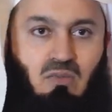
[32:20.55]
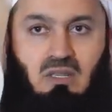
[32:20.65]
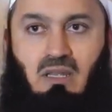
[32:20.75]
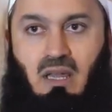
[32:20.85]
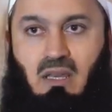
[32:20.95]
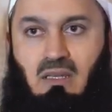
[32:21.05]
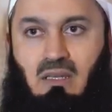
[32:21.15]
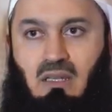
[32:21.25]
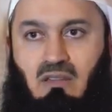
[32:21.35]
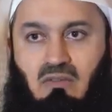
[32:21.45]
what he had
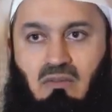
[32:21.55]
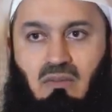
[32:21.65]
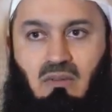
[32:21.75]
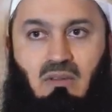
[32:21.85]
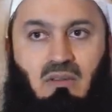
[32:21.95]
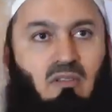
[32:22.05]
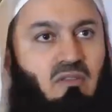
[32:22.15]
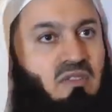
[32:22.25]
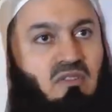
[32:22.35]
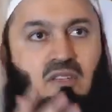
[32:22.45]
did he give?
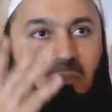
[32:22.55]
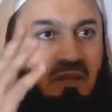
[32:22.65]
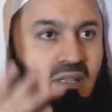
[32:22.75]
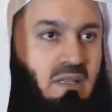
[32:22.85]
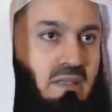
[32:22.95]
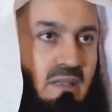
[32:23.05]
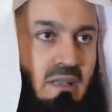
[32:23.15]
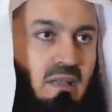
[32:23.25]
50%.